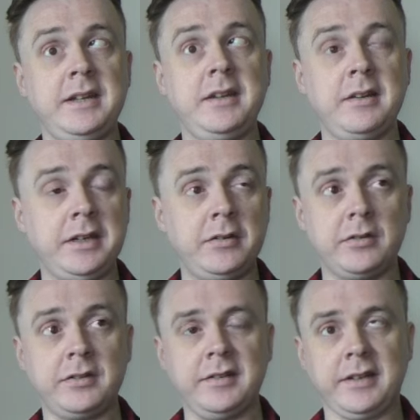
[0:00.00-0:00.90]
in the early
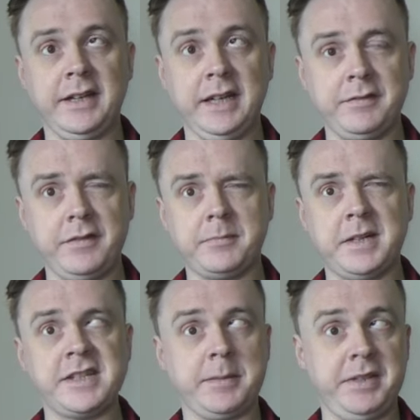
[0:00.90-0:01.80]
noughties, and I have it for
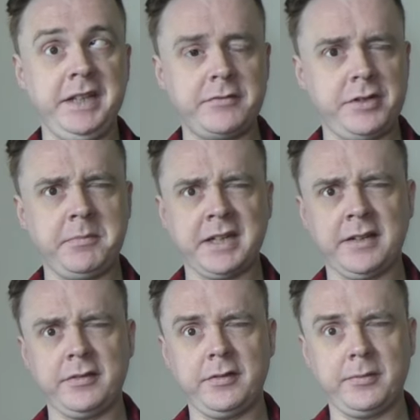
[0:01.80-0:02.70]
my Japanese
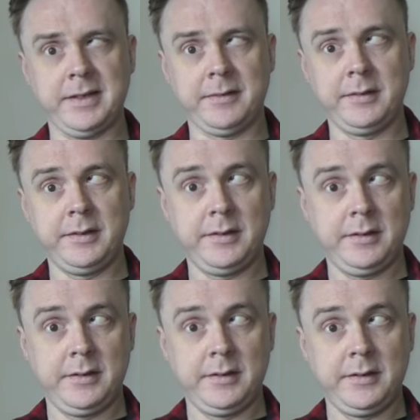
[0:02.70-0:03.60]
Dreamcast as well.
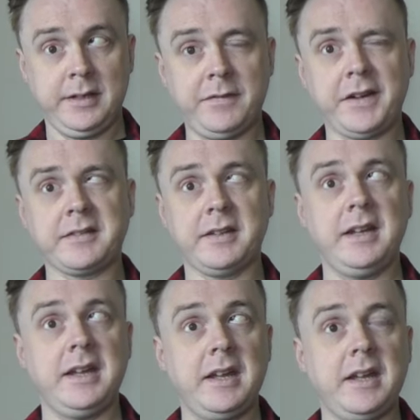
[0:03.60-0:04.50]
In fact,
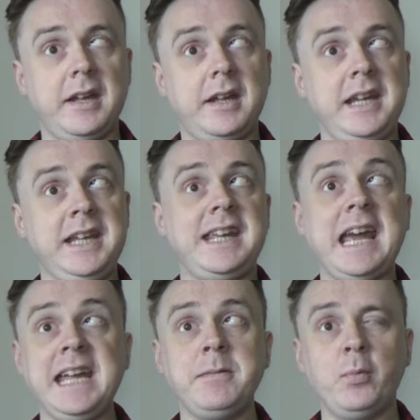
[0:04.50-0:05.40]
it
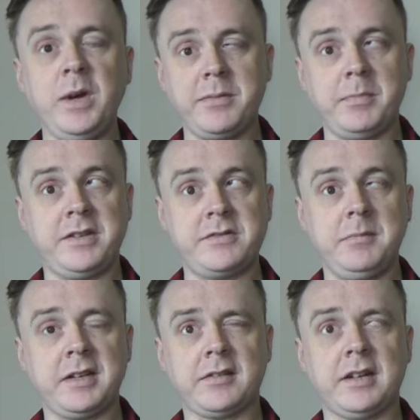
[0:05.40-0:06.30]
came with my
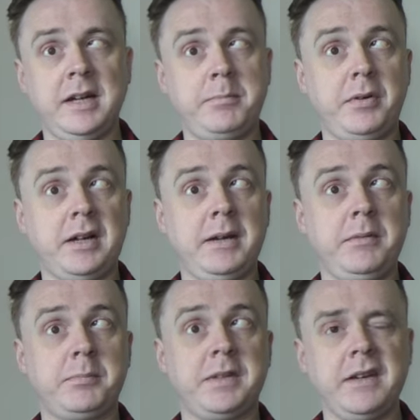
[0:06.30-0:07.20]
Dreamcast. I I
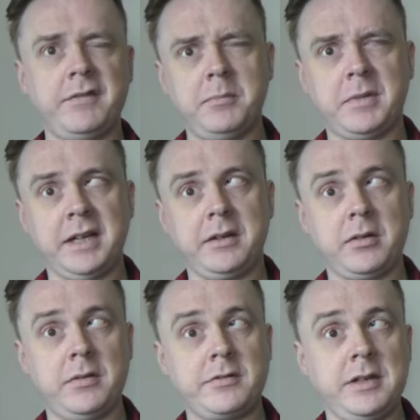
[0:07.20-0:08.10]
was given my
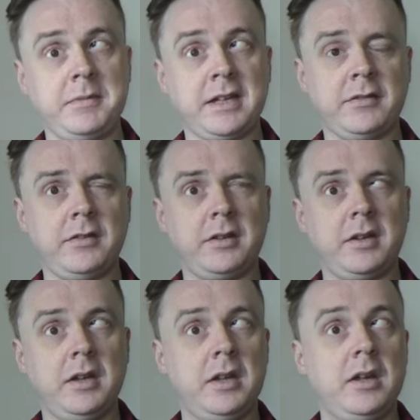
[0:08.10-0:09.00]
current Dreamcast as
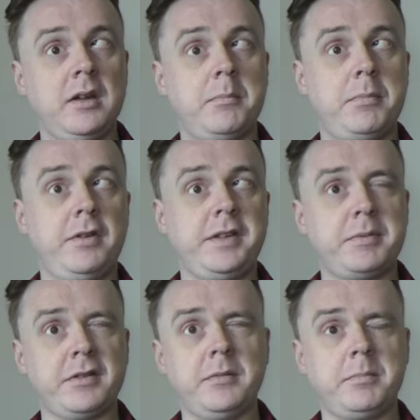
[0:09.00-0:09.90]
a birthday
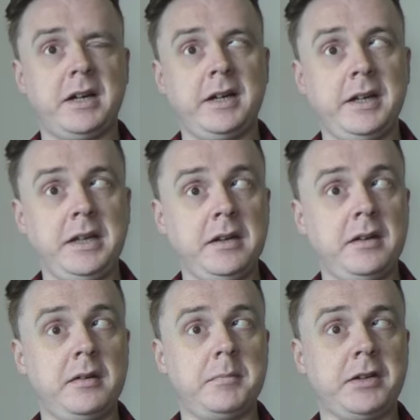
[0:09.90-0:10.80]
present by
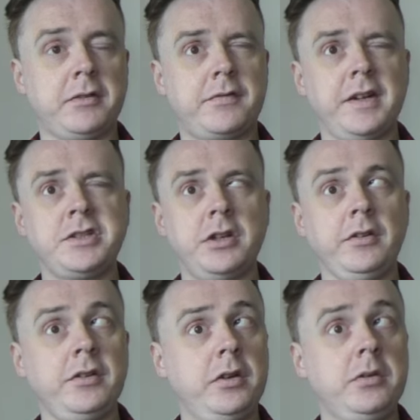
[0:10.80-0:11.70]
uh, my good friend
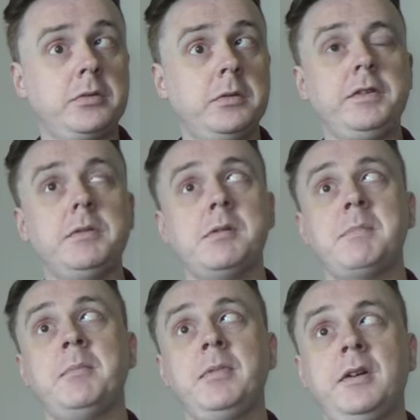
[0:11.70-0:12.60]
John, who some of you will
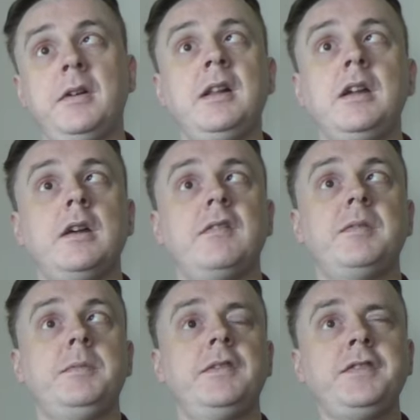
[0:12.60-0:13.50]
remember
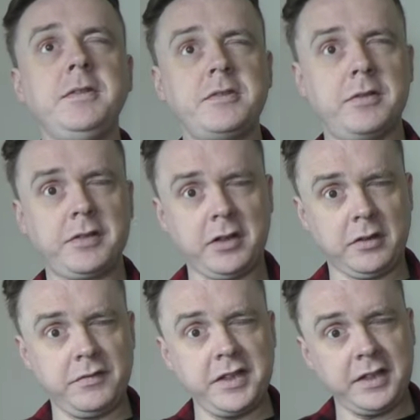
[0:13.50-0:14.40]
from the Future as a
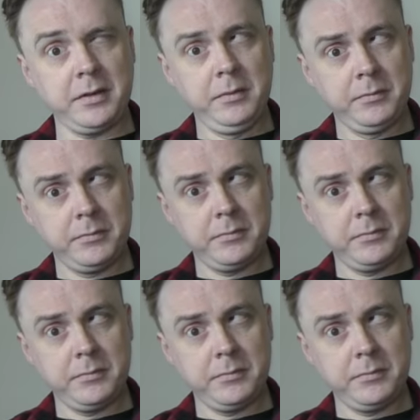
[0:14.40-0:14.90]
Con video